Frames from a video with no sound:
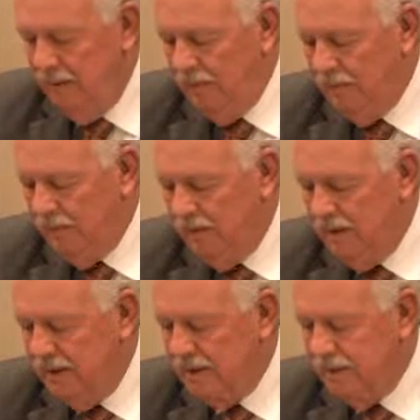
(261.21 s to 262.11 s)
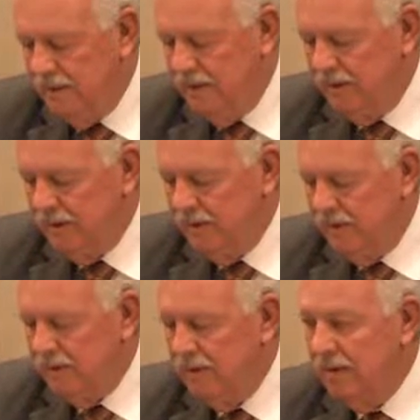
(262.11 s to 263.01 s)
with 4/10 permanently
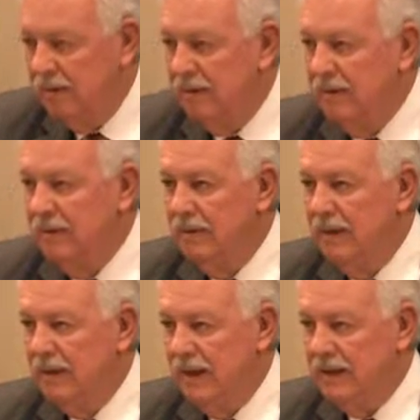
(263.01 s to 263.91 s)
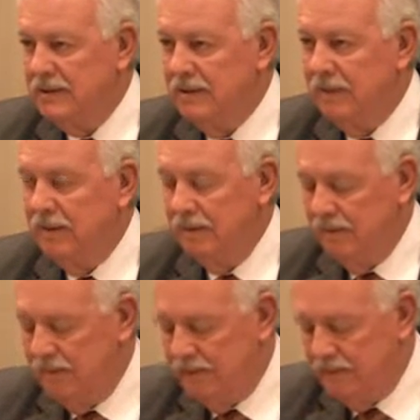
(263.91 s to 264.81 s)
going to the Kansas
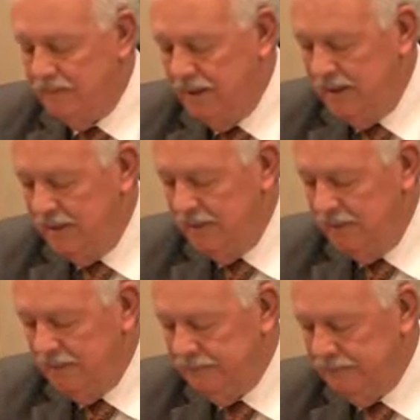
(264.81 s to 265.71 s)
Department of Transportation.